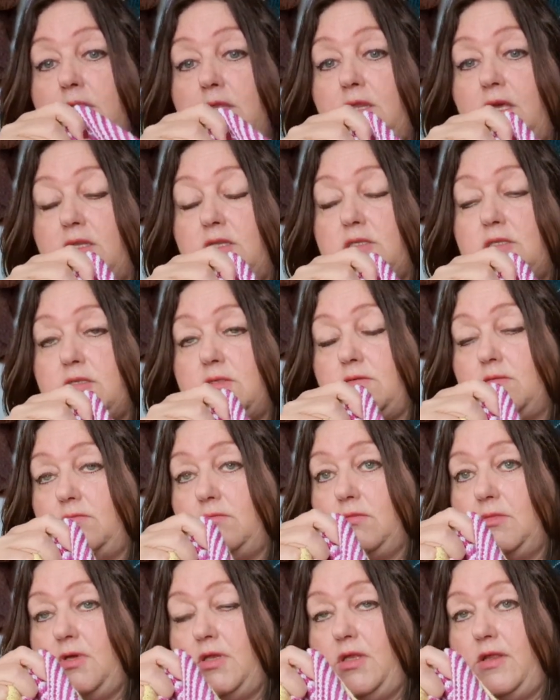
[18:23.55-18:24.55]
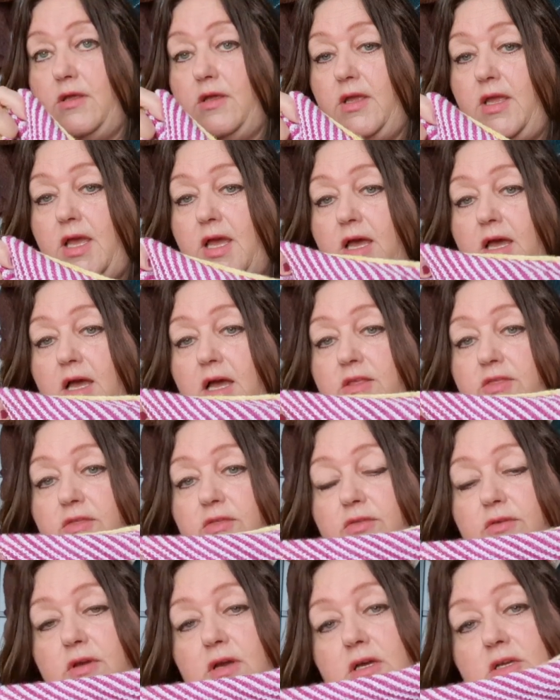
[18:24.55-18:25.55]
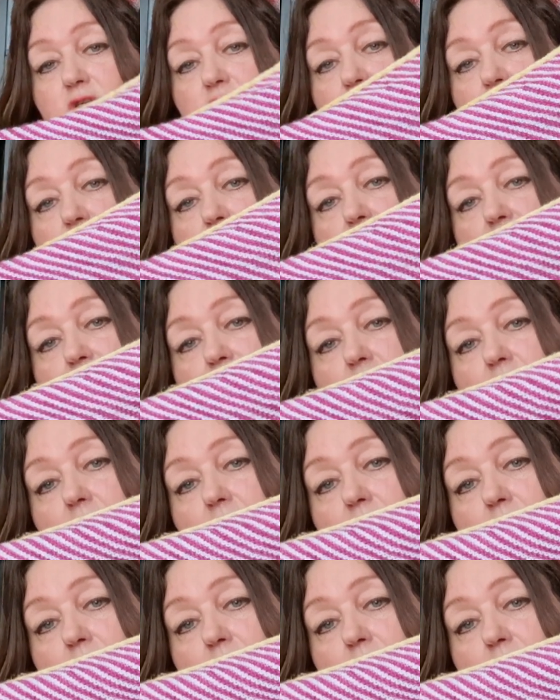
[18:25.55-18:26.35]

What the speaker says: that's I saw it